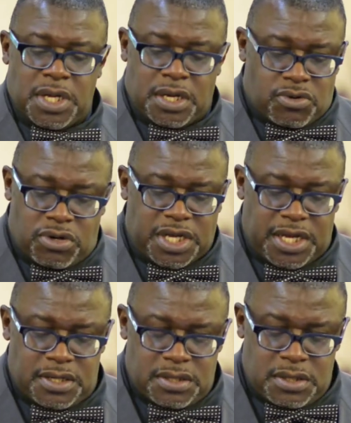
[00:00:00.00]

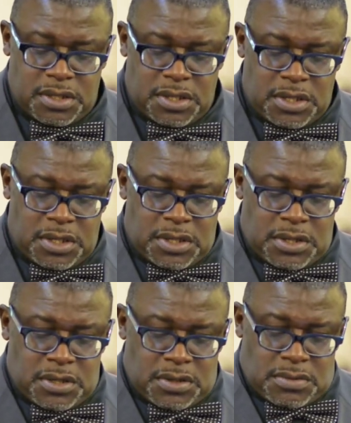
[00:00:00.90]
Crooked,
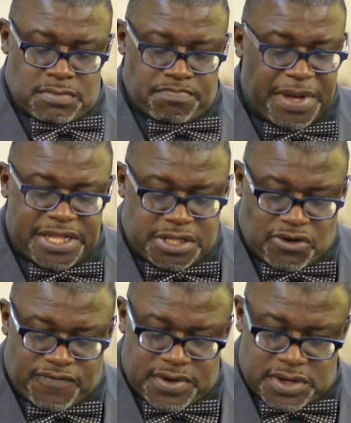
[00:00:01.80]
bent
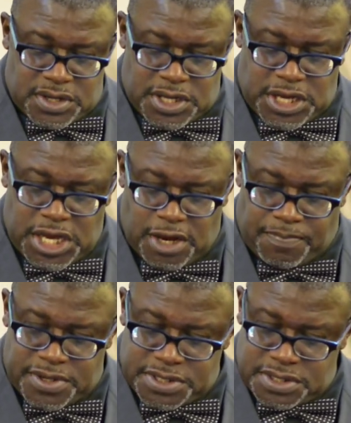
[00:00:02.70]
over,
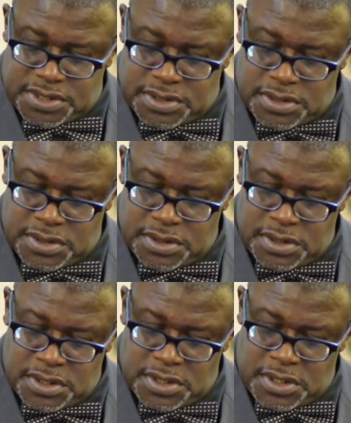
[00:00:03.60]
helpless.
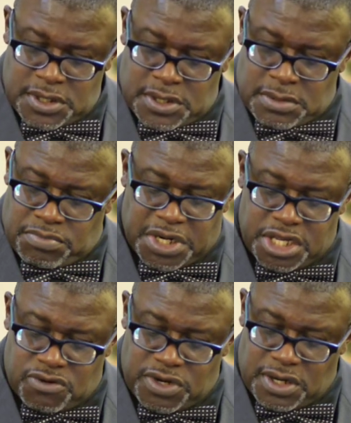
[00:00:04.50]
But
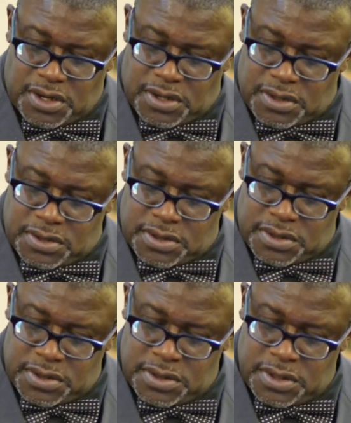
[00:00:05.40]
then you read on.
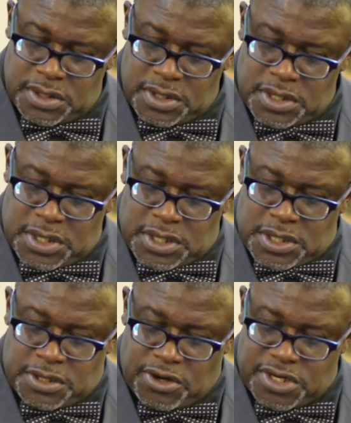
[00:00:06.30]

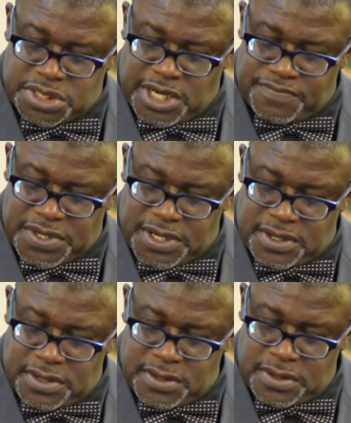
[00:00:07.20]
Notice something.
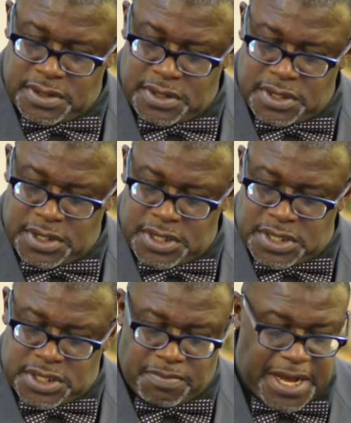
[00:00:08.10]

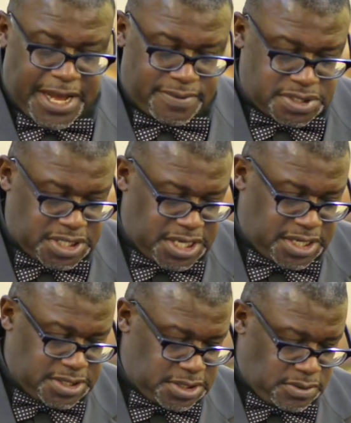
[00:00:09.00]
The Bible
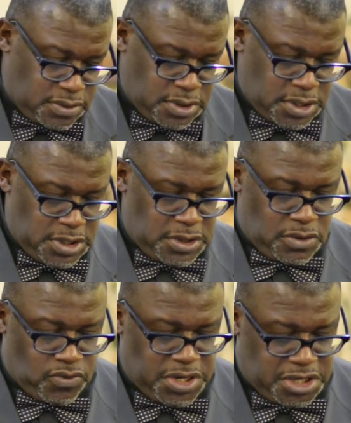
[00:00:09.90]
says,
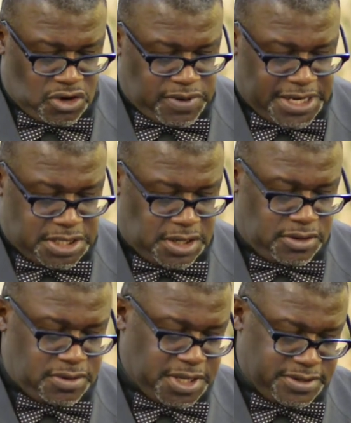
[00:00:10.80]
when you go back to
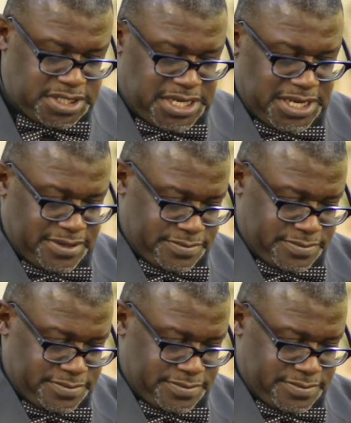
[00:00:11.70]
Luke 13,